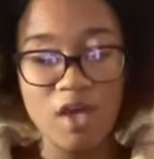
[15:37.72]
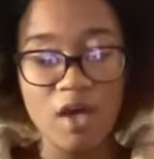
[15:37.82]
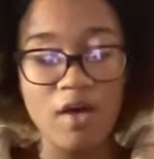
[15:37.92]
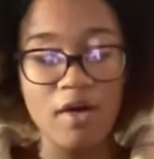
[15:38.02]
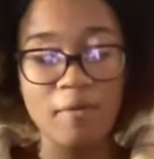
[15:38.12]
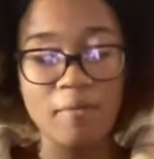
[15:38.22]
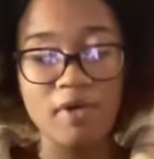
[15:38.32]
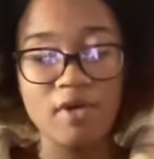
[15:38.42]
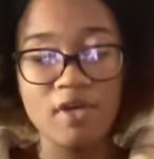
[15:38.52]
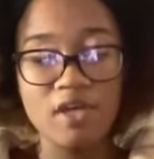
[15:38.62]

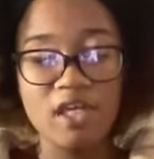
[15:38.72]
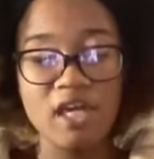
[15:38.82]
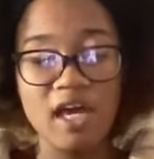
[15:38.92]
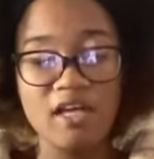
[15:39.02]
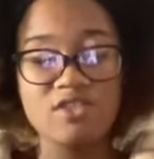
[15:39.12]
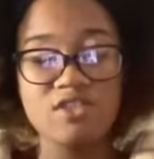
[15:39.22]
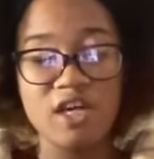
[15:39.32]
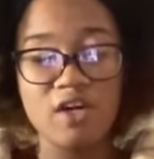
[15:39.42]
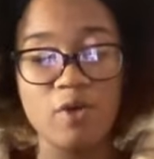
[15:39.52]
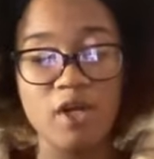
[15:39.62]
He had
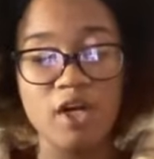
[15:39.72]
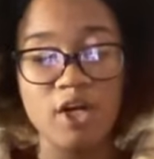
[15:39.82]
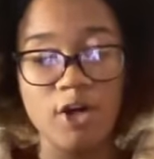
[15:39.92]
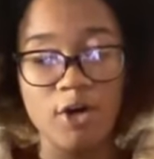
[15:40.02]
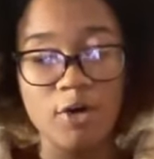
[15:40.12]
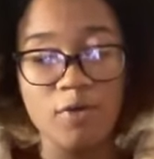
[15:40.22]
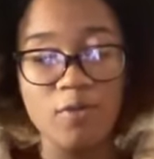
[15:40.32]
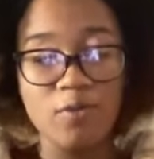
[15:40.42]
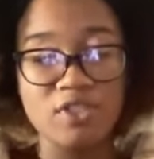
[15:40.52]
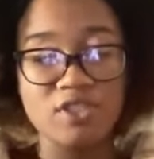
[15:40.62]
Ashitaka wear a
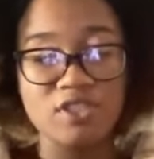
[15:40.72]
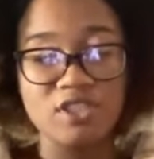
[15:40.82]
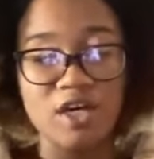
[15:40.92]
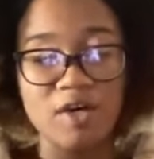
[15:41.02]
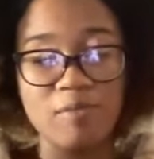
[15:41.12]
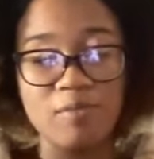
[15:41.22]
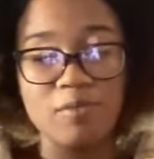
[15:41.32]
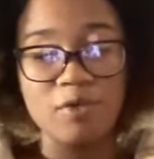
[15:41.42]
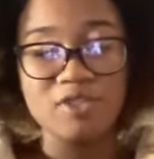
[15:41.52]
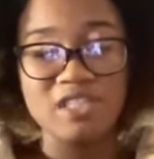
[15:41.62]
go, which is a
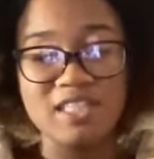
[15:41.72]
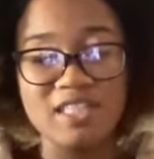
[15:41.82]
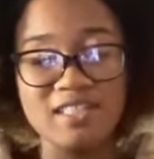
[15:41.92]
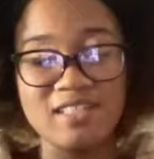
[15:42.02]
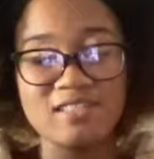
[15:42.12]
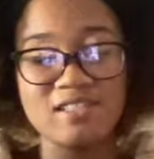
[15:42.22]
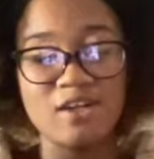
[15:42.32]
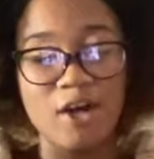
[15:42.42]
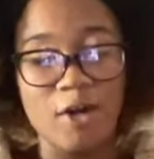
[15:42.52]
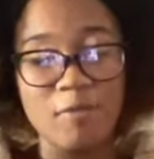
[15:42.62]
Bhutanese
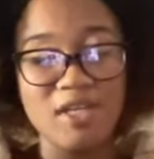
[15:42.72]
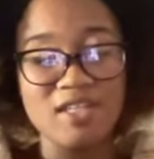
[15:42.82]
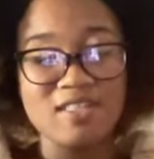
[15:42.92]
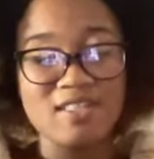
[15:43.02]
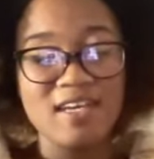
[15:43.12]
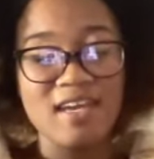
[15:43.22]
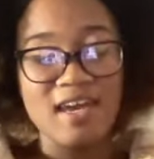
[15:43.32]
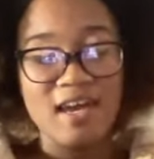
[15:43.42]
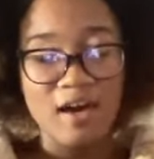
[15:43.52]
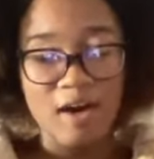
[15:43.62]
garment.
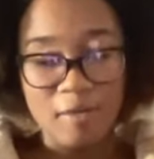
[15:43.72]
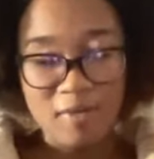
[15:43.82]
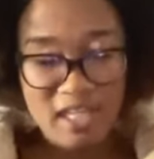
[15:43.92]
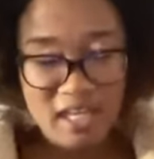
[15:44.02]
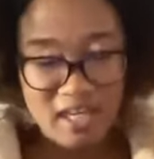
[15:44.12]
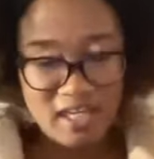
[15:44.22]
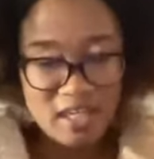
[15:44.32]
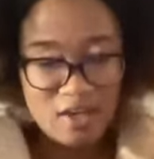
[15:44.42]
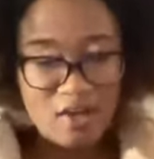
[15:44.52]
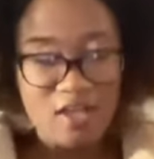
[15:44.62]
And he had a
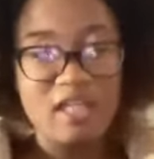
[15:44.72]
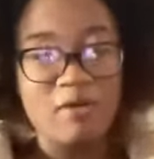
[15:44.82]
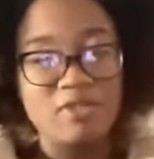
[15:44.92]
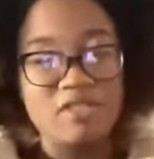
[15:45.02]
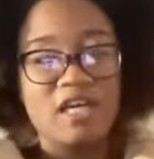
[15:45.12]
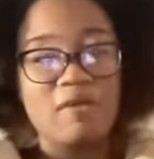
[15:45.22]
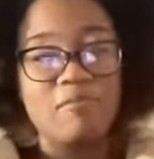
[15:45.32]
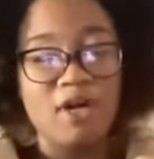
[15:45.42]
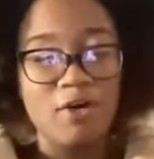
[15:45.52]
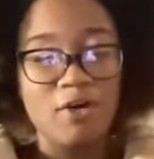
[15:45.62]
kira that was like a
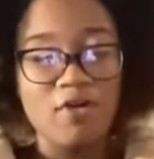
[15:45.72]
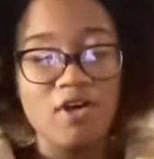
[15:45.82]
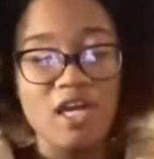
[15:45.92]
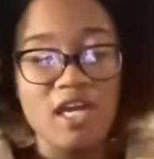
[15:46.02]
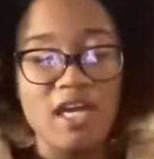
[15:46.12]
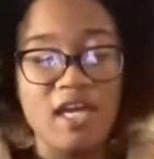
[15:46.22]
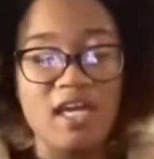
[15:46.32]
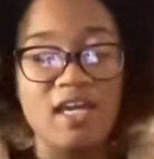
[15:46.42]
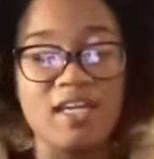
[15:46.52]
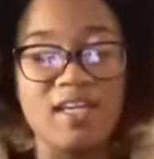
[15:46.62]
belt,
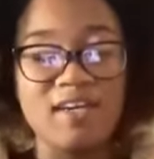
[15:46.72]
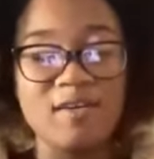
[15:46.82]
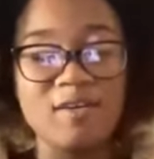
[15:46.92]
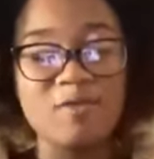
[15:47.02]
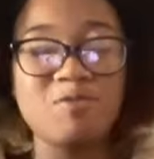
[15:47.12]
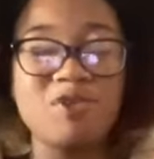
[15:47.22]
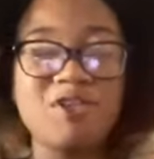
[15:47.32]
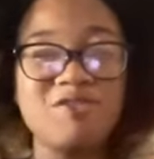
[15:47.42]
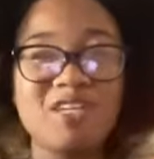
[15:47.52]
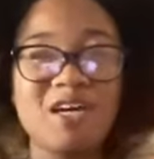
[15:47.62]
and it was
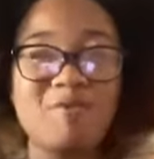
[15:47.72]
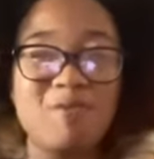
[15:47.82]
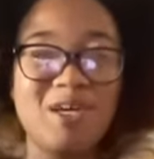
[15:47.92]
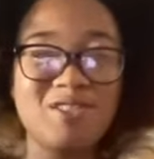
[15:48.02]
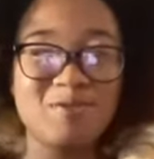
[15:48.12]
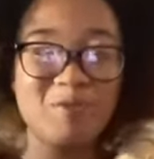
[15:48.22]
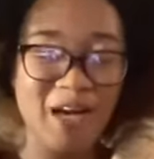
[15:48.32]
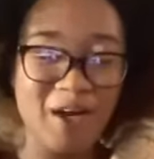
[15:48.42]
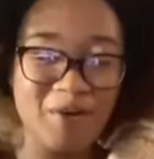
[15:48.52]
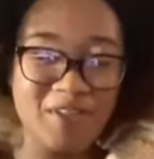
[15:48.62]
believed to have magic
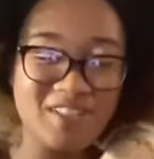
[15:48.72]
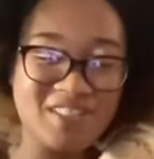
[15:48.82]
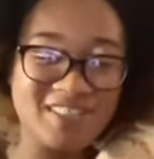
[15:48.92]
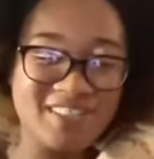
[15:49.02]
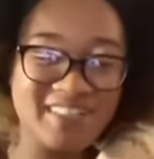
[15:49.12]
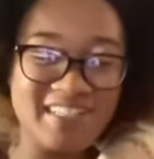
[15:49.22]
powers.